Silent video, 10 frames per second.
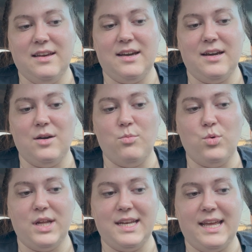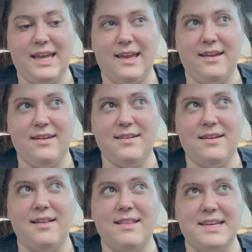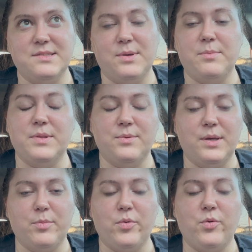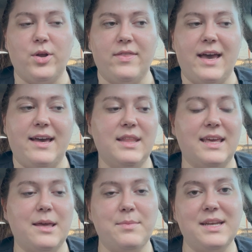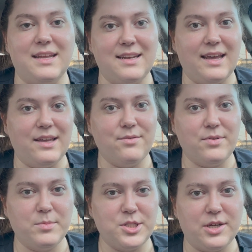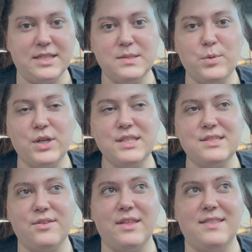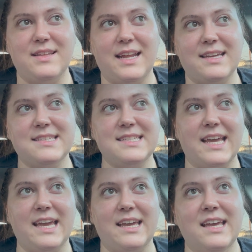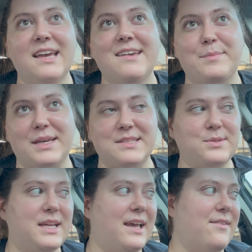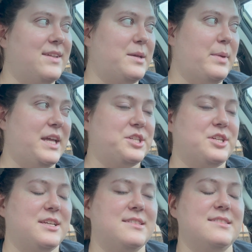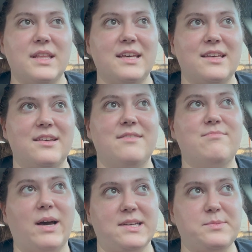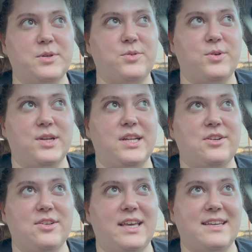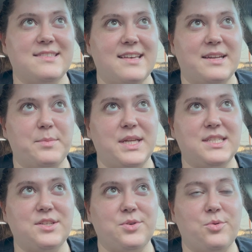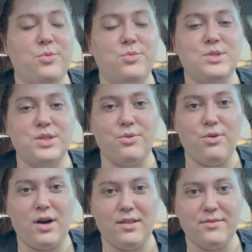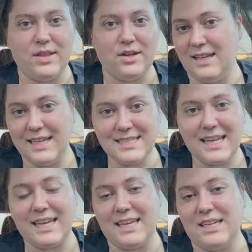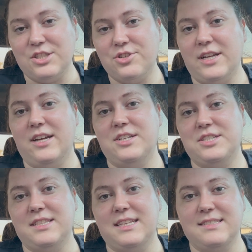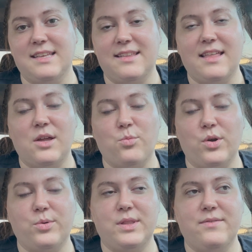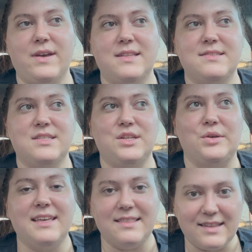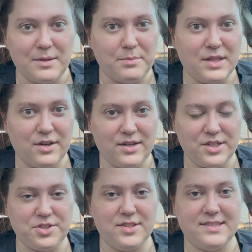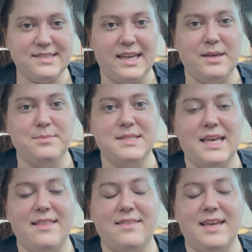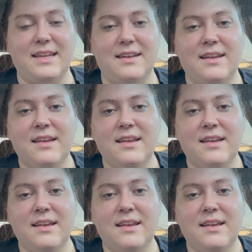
one day, not last week, but the week before that. They came in at night from a transport, so then the next day, because we didn't have any patients, the hospital coordinator like assigned me to do all of their intaking and triage and things like that, and work with the vets to get them their initial exams and then,